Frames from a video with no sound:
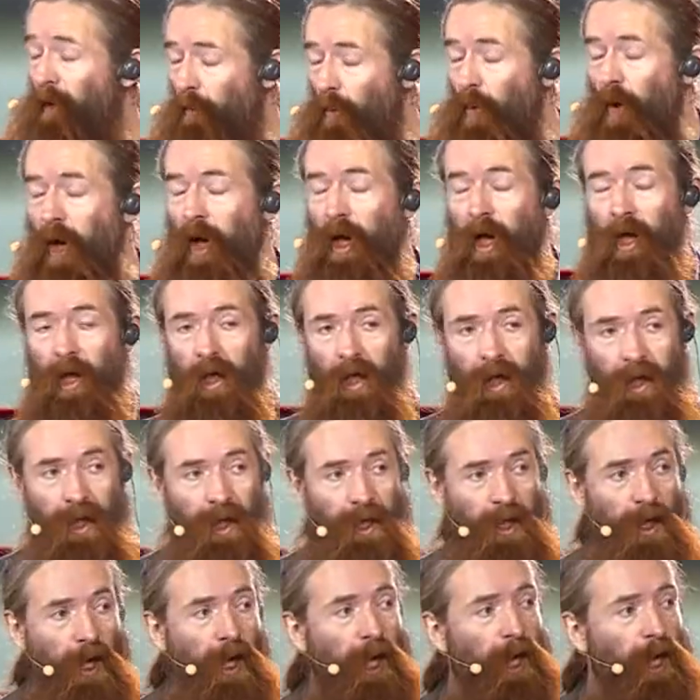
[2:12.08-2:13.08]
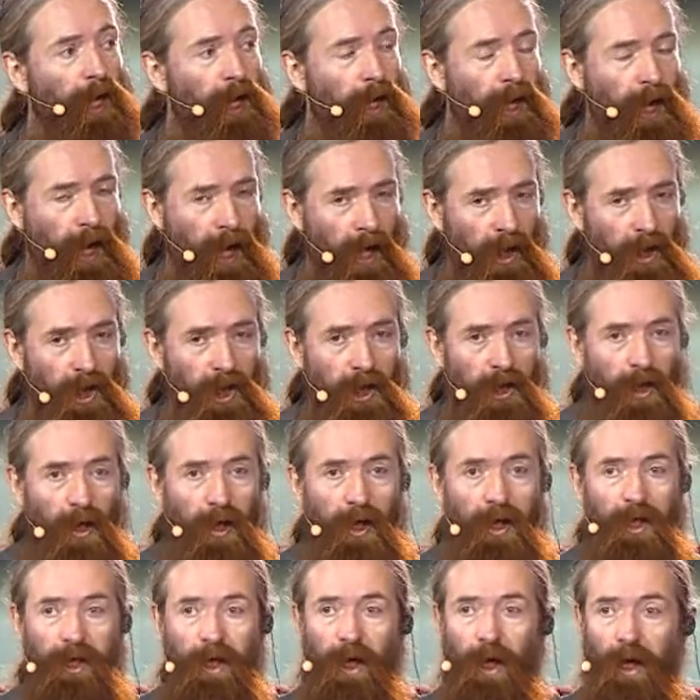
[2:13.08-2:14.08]
world leader in
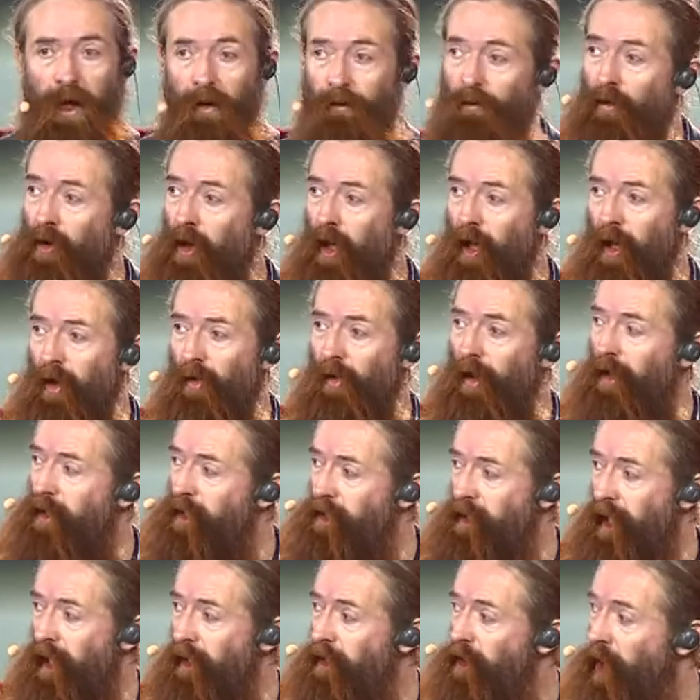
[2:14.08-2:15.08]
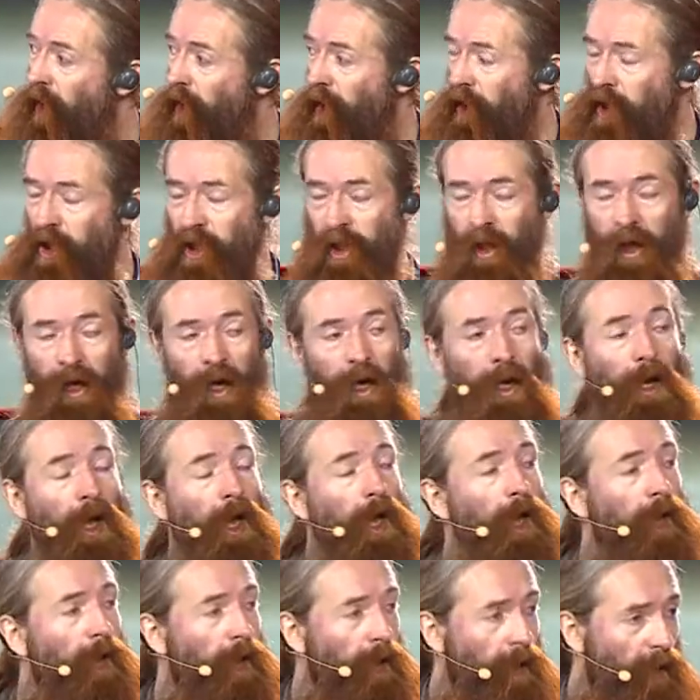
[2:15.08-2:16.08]
actually delivering this technology
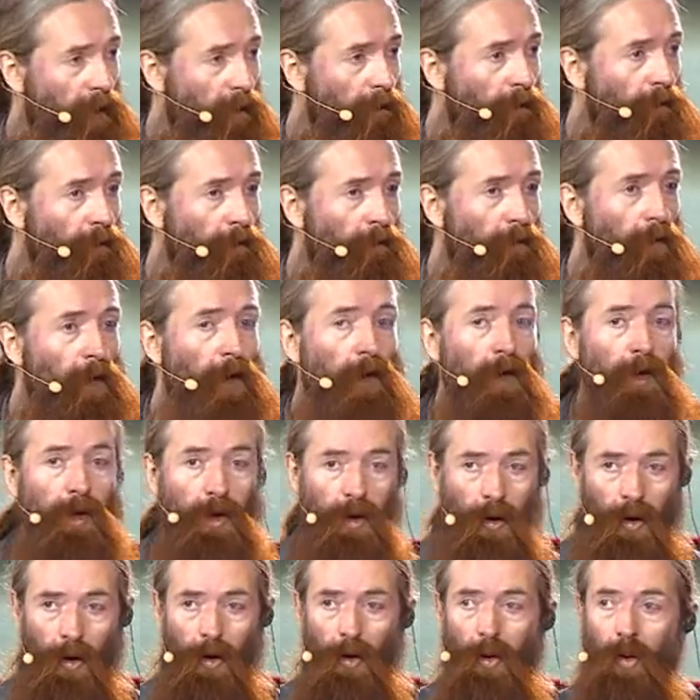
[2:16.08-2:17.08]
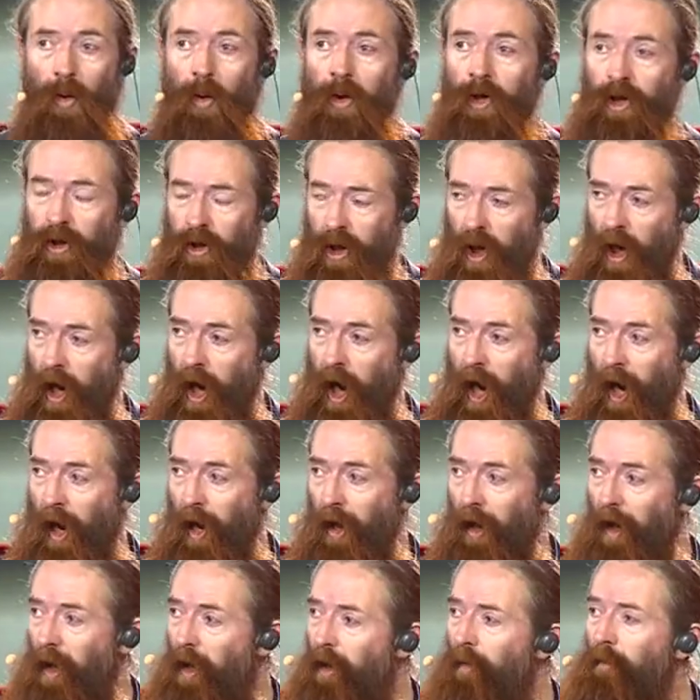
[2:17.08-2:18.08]
if you try,
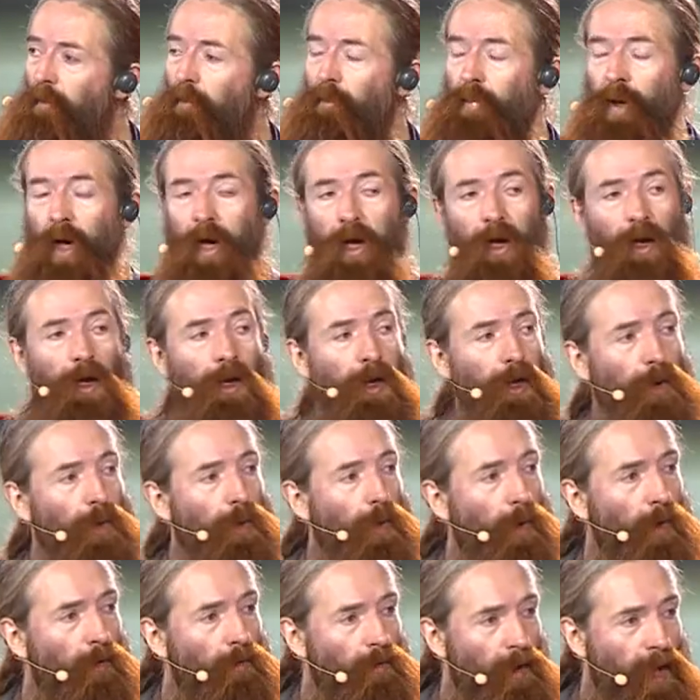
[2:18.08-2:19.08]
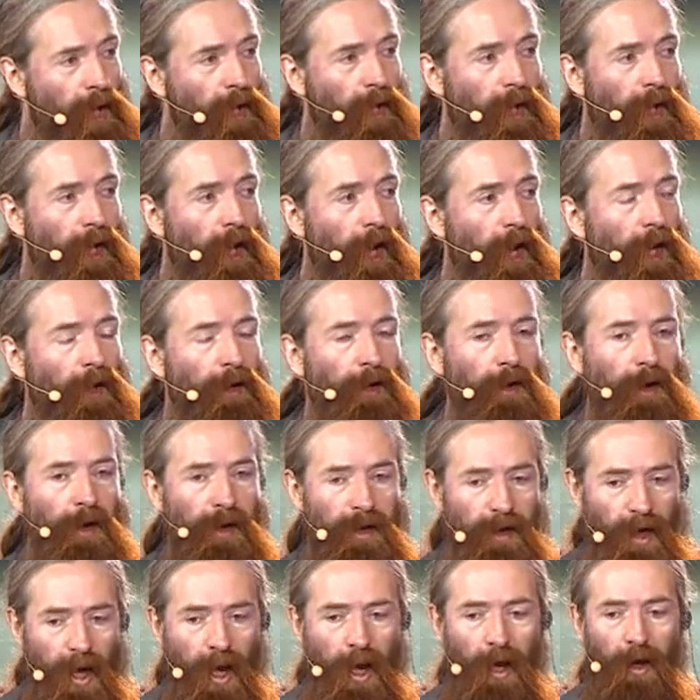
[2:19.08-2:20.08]
because you already
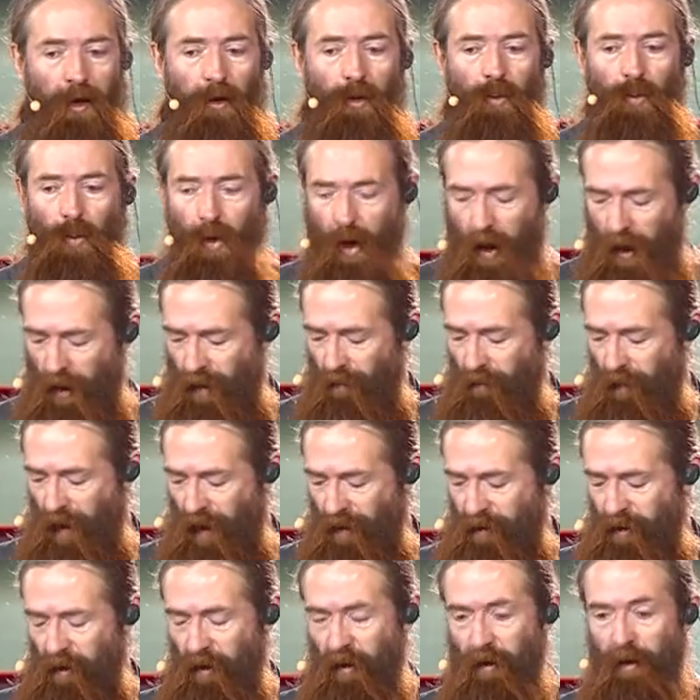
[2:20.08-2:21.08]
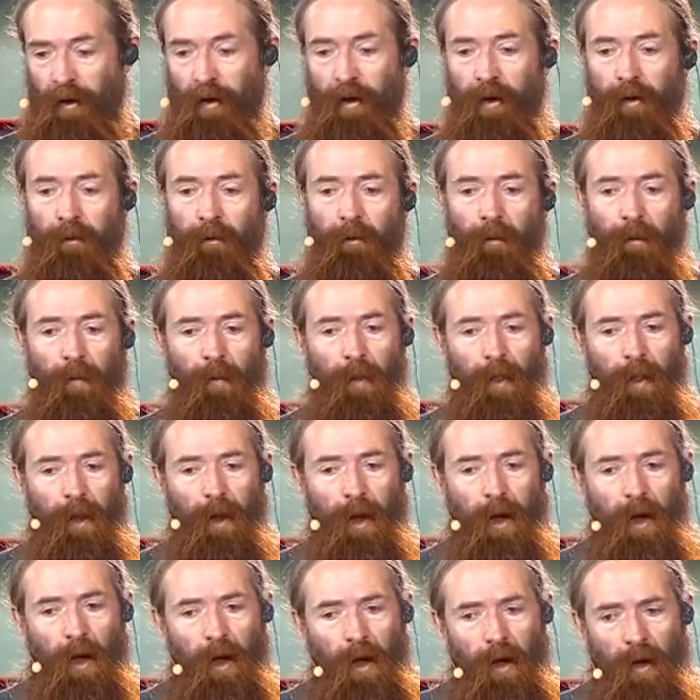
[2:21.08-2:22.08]
understand why it matters.
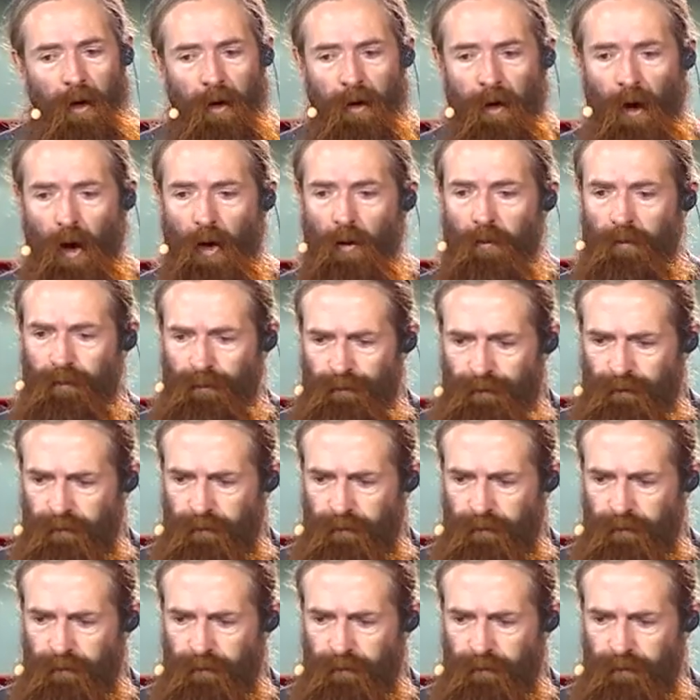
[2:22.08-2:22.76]
So,